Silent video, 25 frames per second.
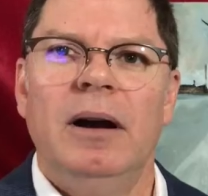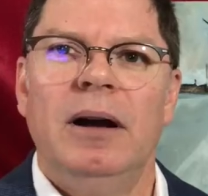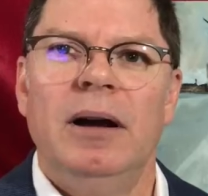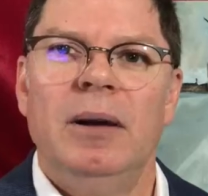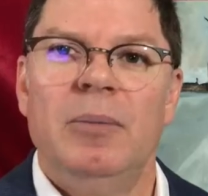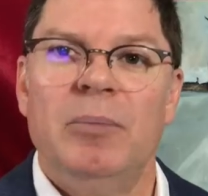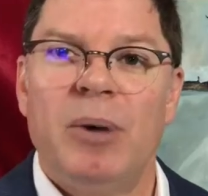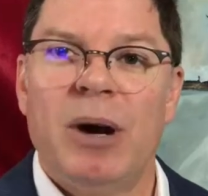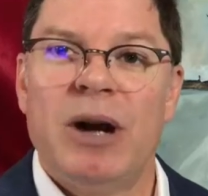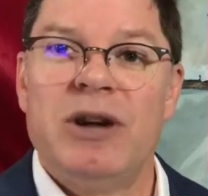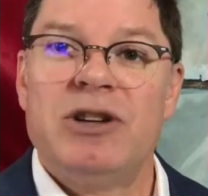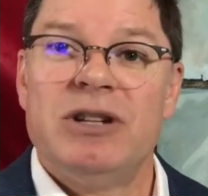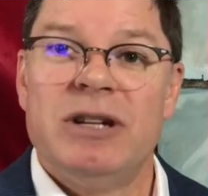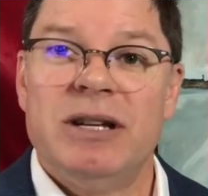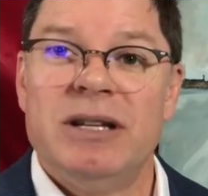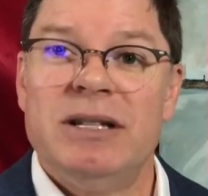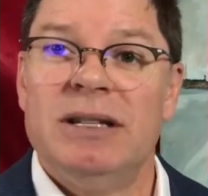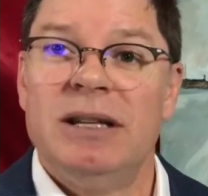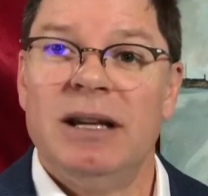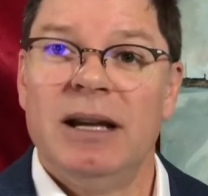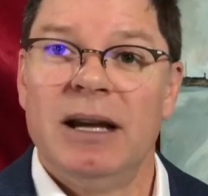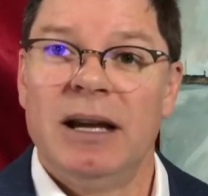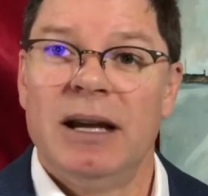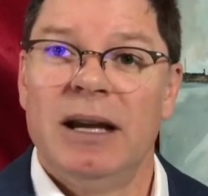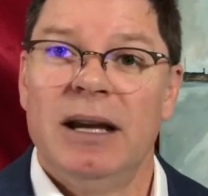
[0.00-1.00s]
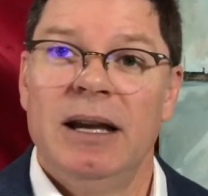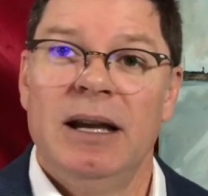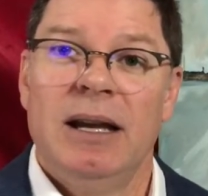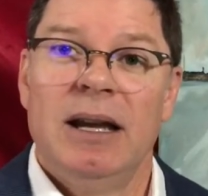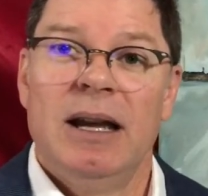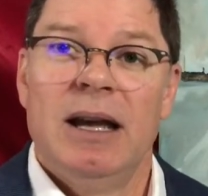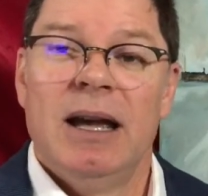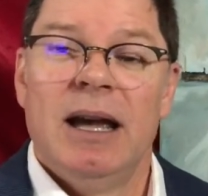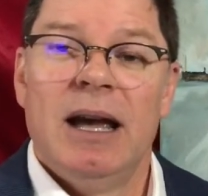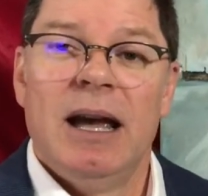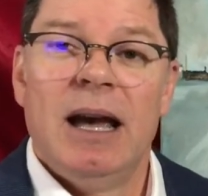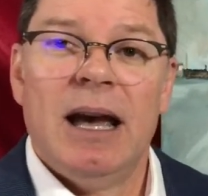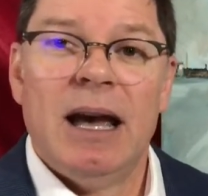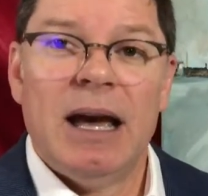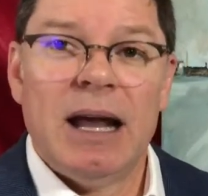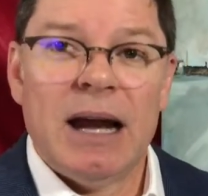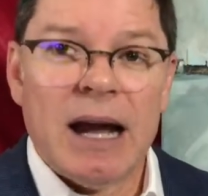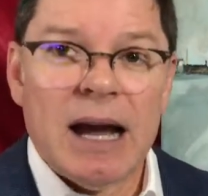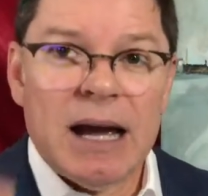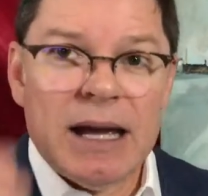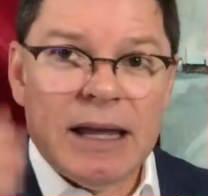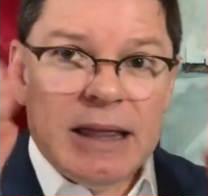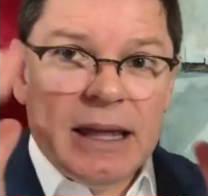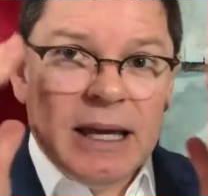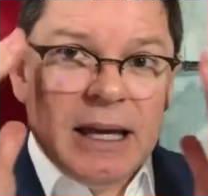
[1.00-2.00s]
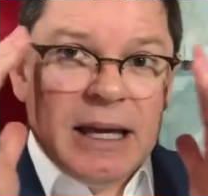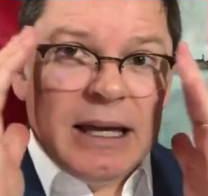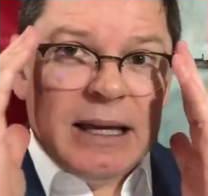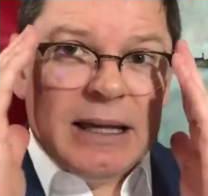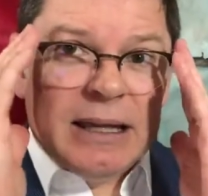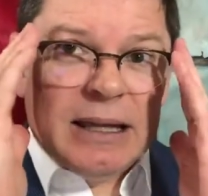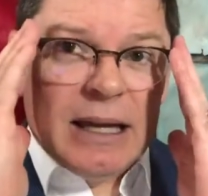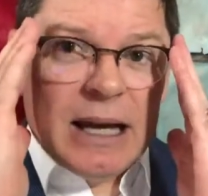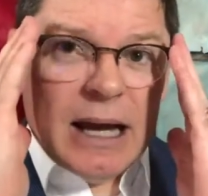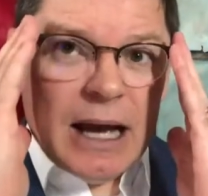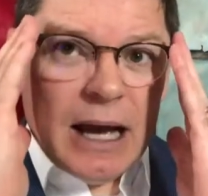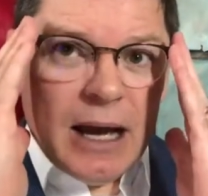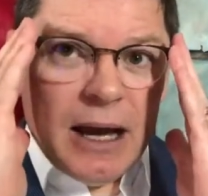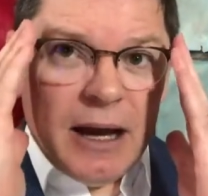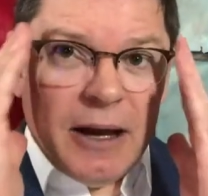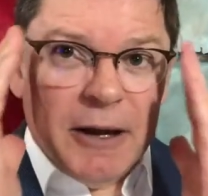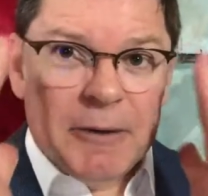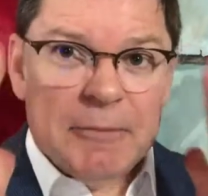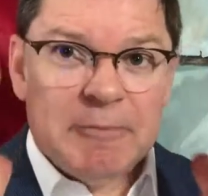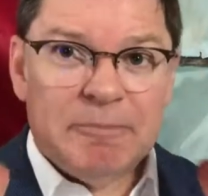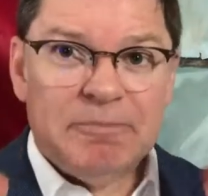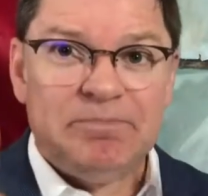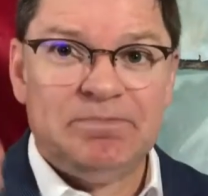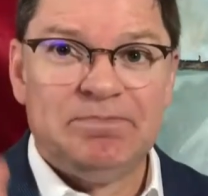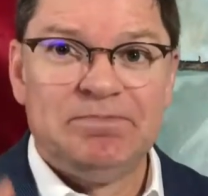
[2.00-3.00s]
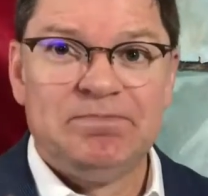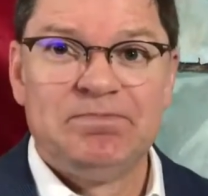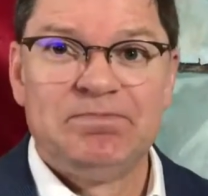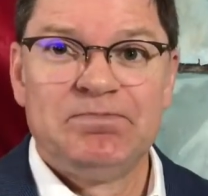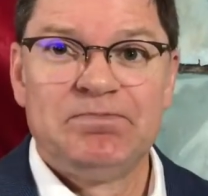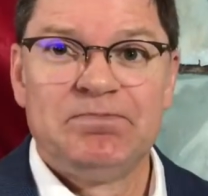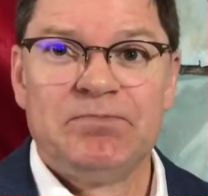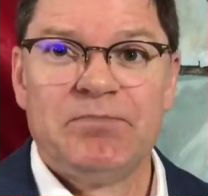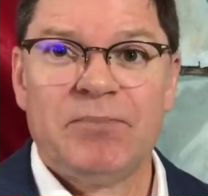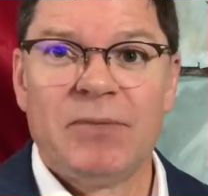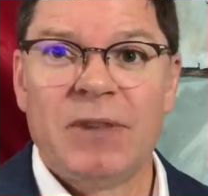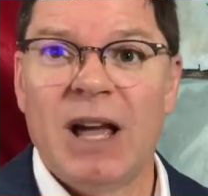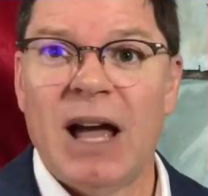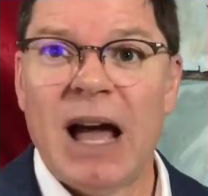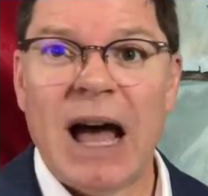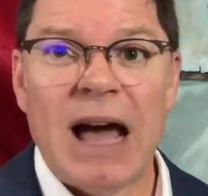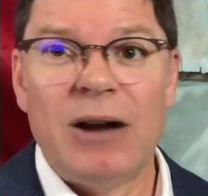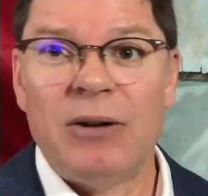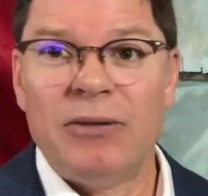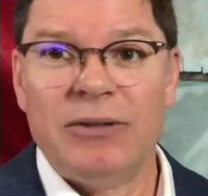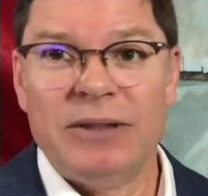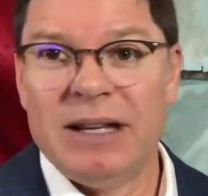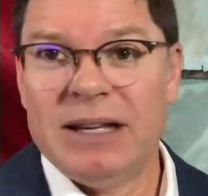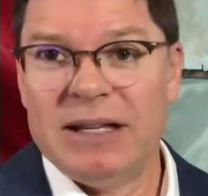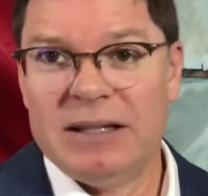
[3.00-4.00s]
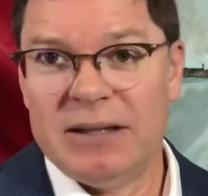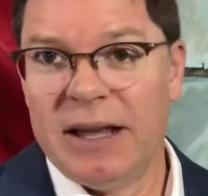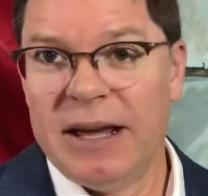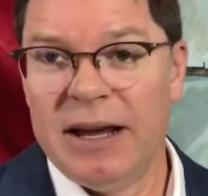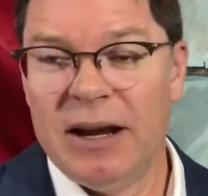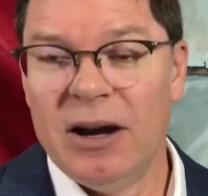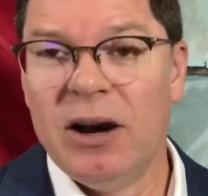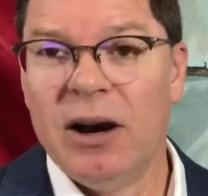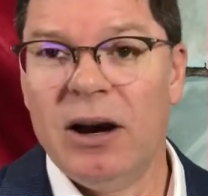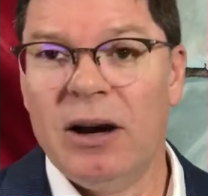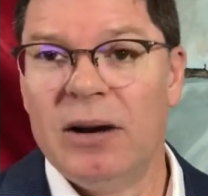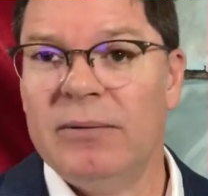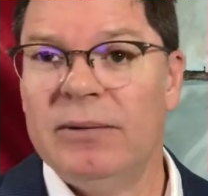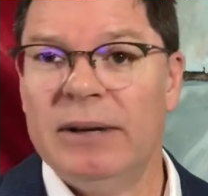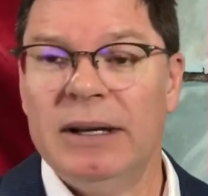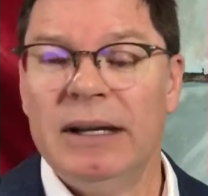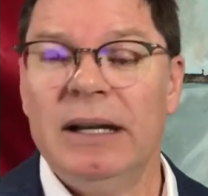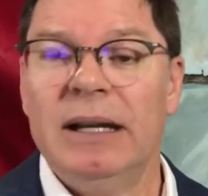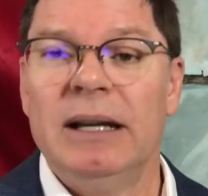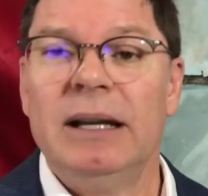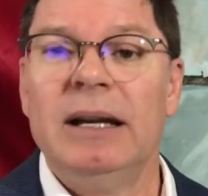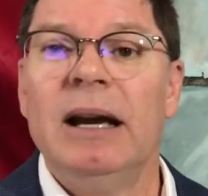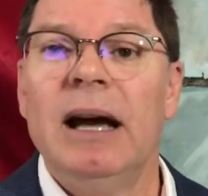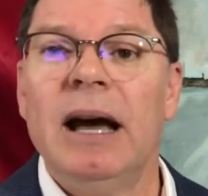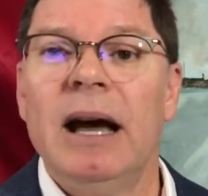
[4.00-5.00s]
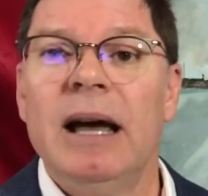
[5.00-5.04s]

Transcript: uh, impressionistic. And I think, um, I don't think they are really.